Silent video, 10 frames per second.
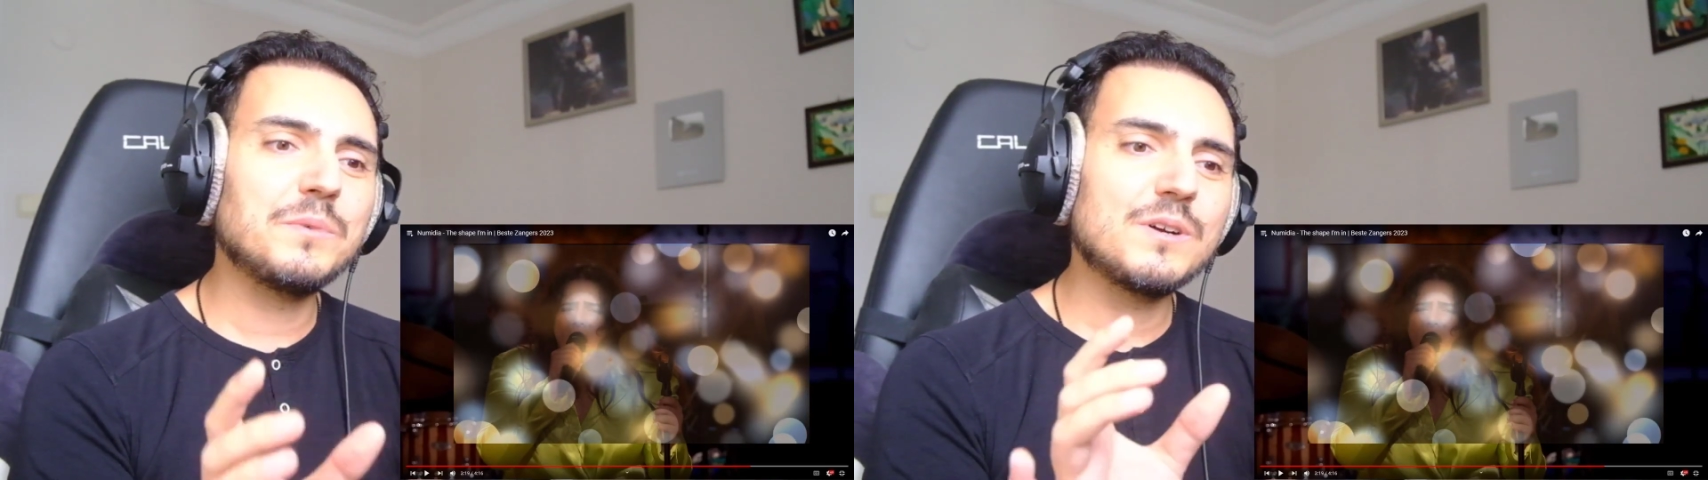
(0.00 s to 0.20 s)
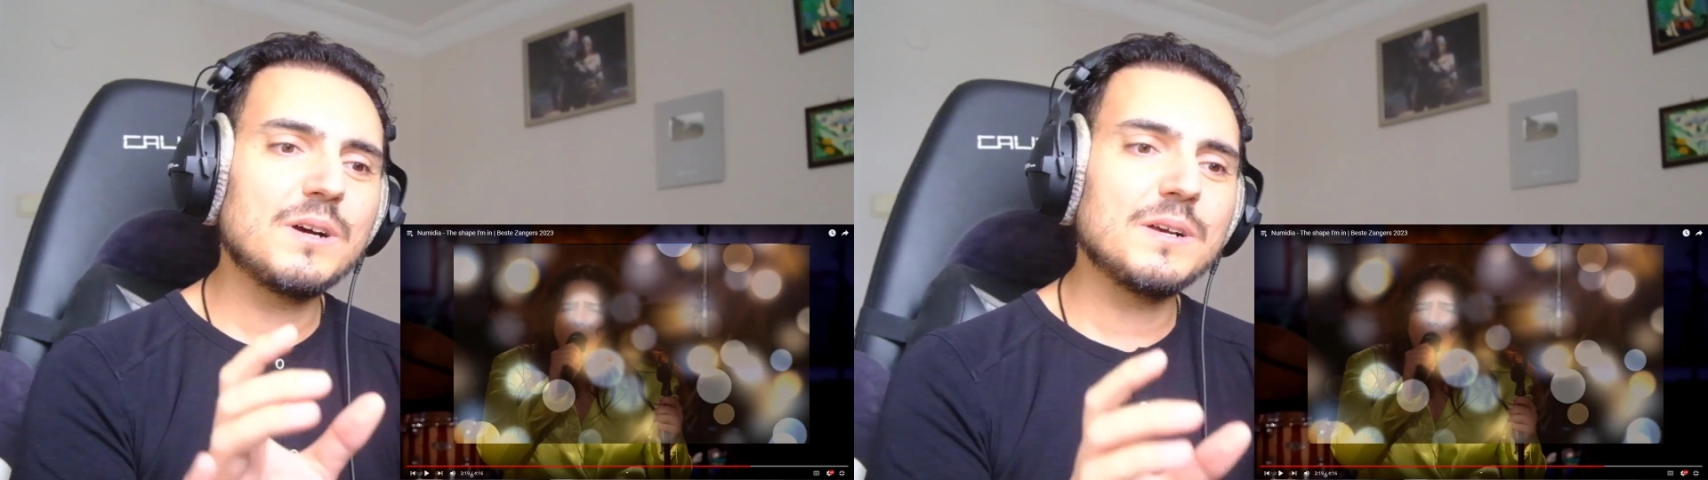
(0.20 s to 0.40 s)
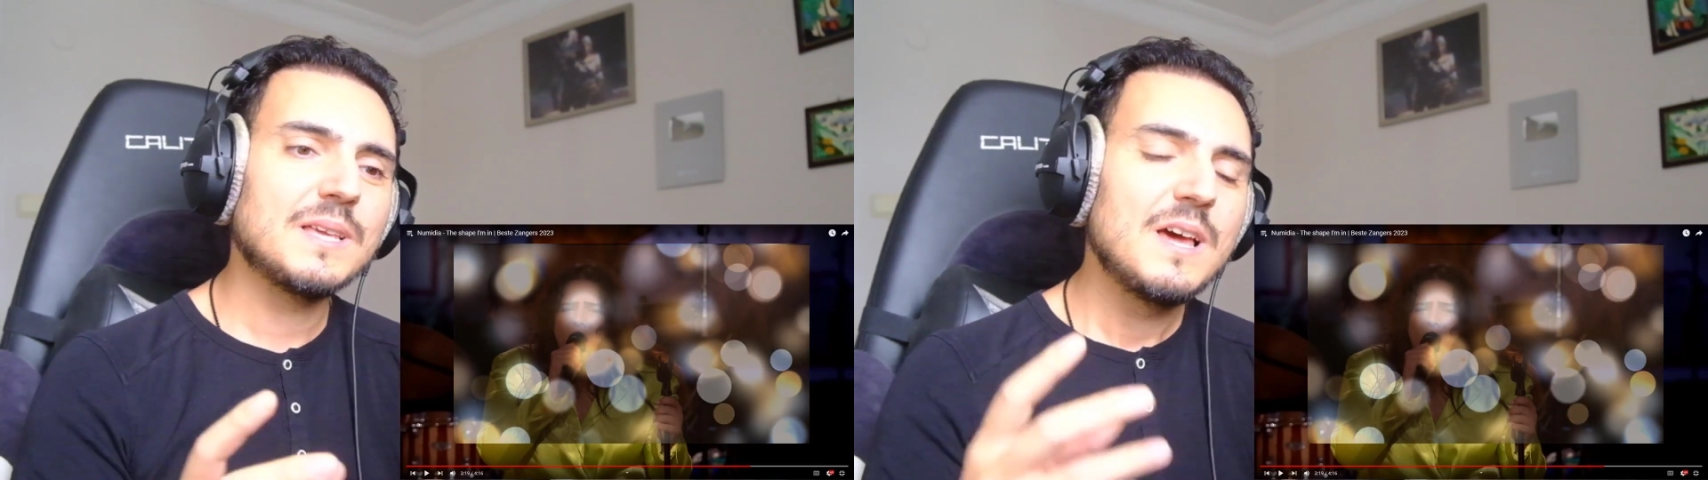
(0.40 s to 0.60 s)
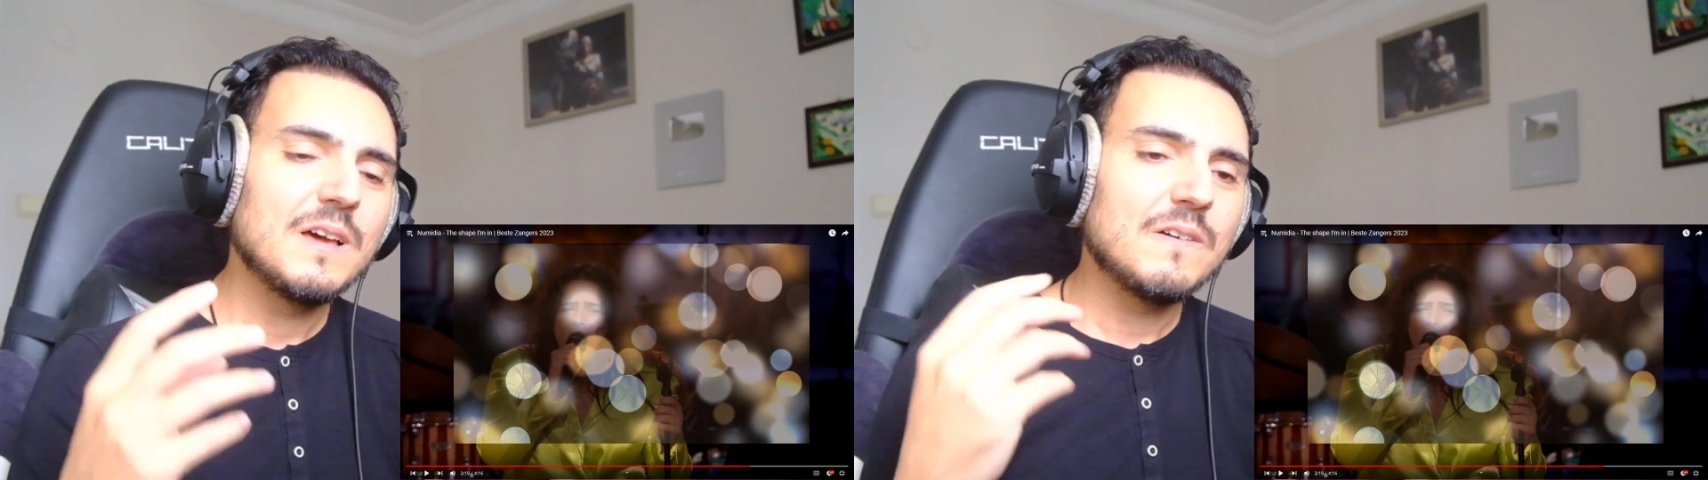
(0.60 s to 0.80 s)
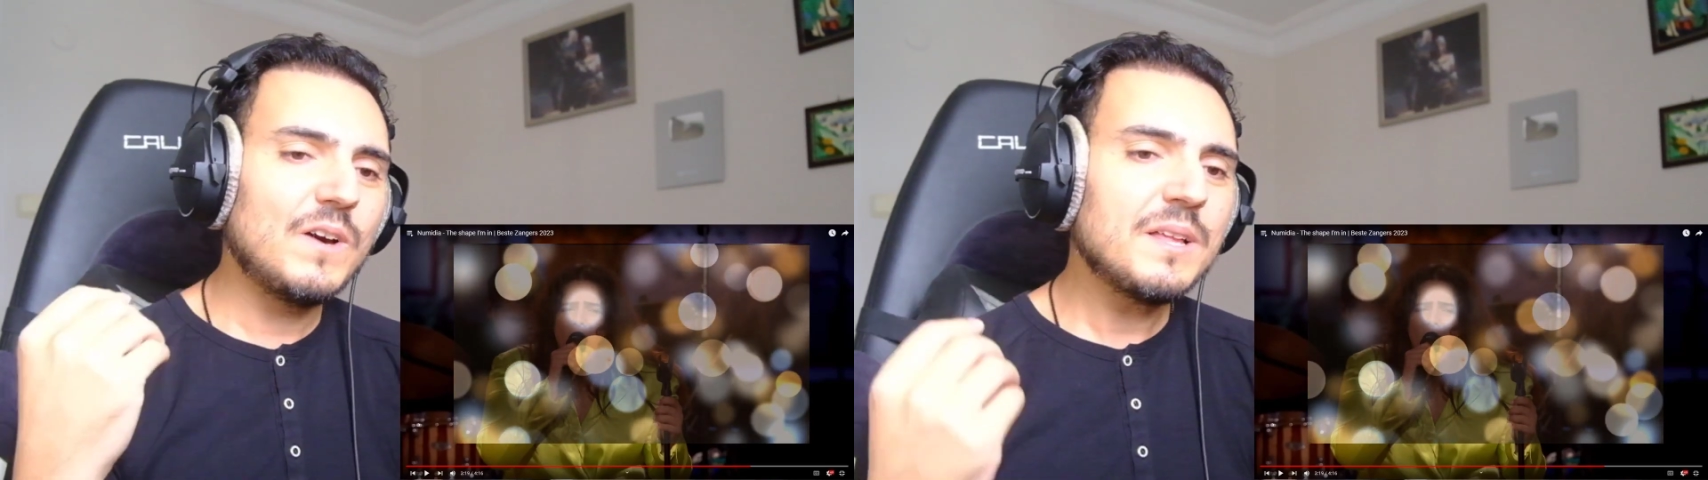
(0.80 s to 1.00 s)
because
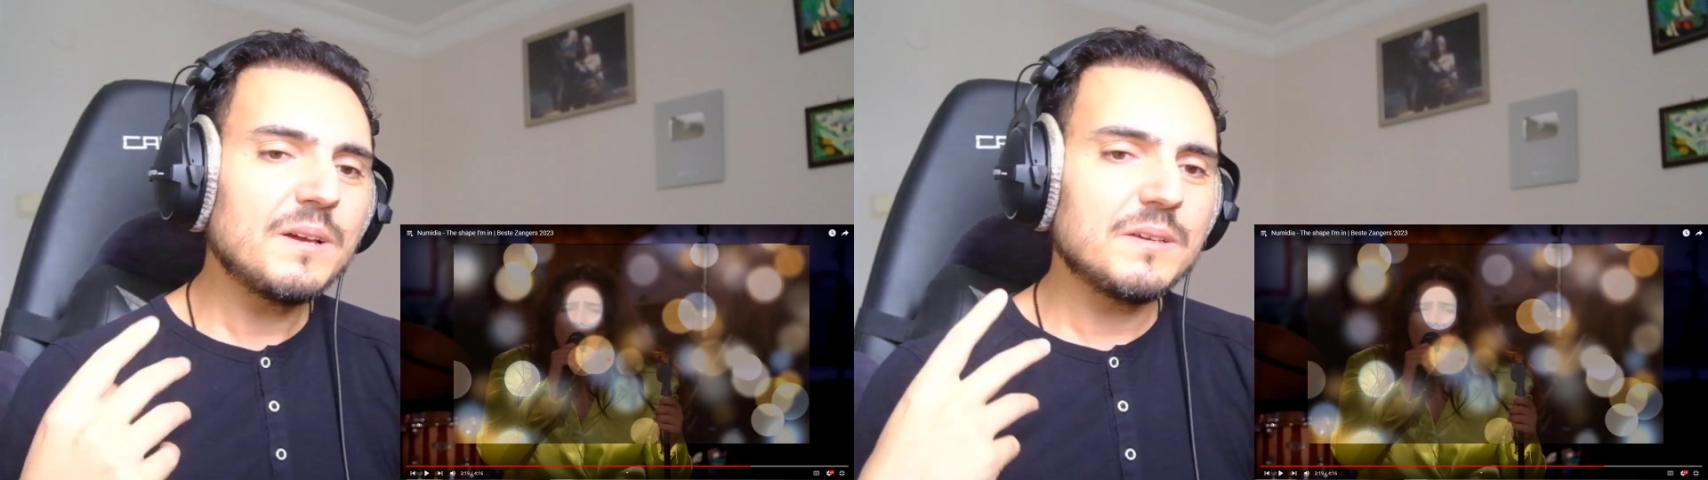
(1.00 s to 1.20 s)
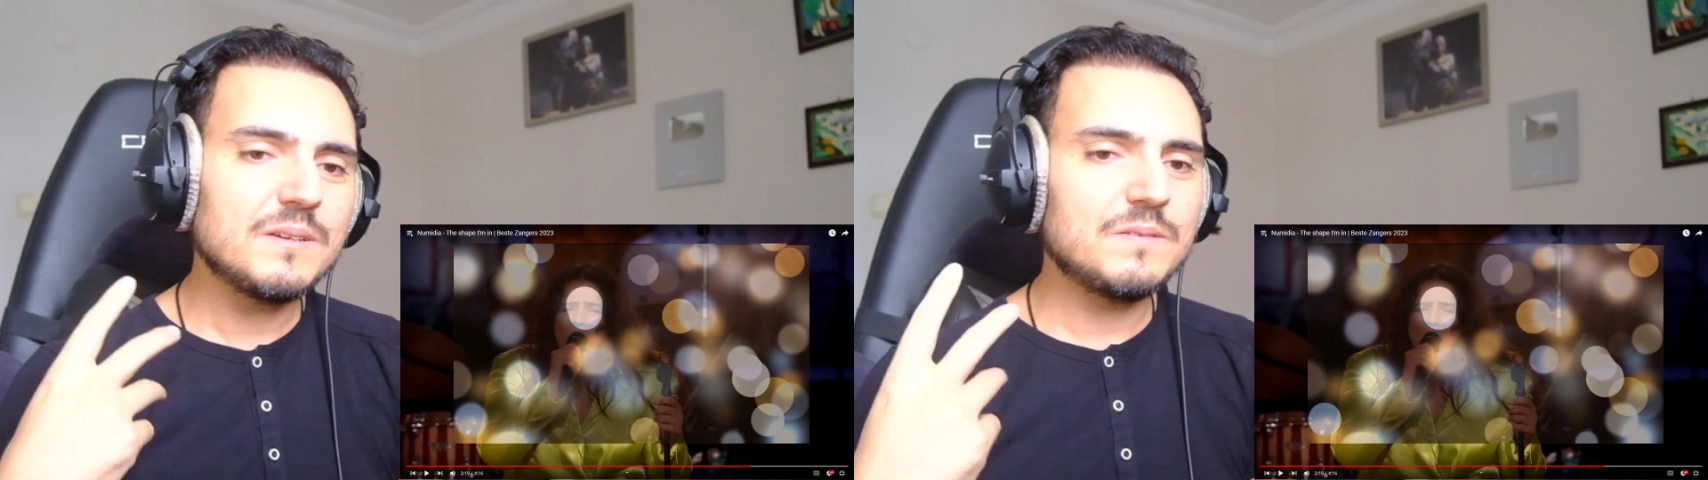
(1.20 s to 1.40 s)
when I